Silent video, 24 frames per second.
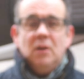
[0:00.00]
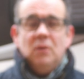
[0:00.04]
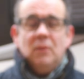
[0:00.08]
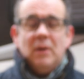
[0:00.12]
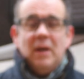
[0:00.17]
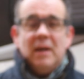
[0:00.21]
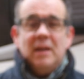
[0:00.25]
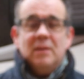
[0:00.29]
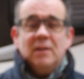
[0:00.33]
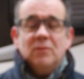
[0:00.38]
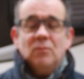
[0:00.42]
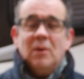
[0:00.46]
Hello
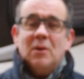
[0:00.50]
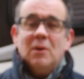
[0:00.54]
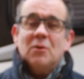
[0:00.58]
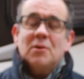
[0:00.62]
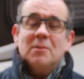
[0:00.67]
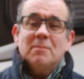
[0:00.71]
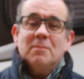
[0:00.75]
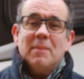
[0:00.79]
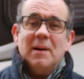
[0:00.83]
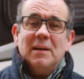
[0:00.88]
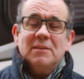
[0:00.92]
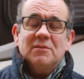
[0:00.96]
and
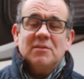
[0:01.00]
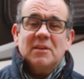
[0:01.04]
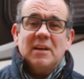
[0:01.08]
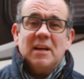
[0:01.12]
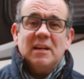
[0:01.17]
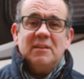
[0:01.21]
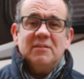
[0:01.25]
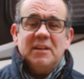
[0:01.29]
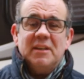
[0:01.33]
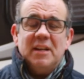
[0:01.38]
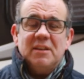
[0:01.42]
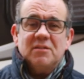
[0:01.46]
welcome back to
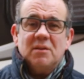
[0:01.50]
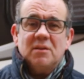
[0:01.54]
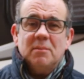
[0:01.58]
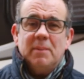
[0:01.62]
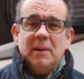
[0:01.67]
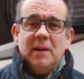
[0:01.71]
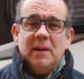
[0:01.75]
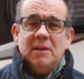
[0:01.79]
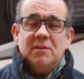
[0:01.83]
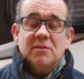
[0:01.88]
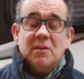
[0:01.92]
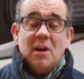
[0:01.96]
Caravan
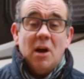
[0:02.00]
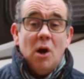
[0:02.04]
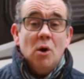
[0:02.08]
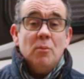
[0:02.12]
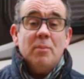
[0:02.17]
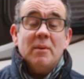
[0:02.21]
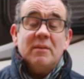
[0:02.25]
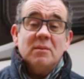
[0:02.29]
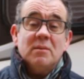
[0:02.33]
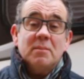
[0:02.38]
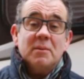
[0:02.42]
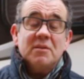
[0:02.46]
Escapades. I
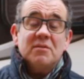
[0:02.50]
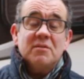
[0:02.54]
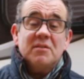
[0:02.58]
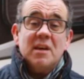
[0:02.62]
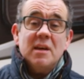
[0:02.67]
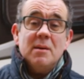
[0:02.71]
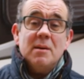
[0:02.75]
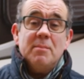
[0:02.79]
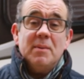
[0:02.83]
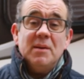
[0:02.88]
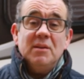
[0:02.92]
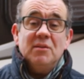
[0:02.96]
hope everybody's
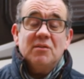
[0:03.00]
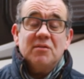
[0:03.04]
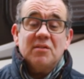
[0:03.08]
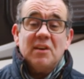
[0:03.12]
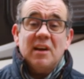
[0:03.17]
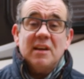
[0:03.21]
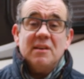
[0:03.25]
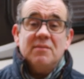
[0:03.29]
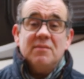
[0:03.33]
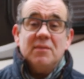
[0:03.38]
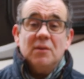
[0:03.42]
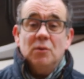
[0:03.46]
keeping
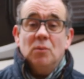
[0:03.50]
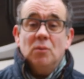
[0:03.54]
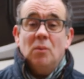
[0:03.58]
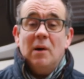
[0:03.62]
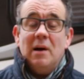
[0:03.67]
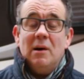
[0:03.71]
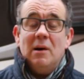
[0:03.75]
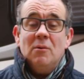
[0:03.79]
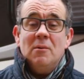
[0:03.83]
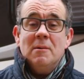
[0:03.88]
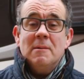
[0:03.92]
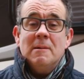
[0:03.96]
safe and
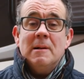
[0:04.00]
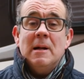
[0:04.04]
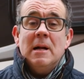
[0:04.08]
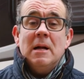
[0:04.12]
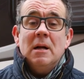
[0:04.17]
well.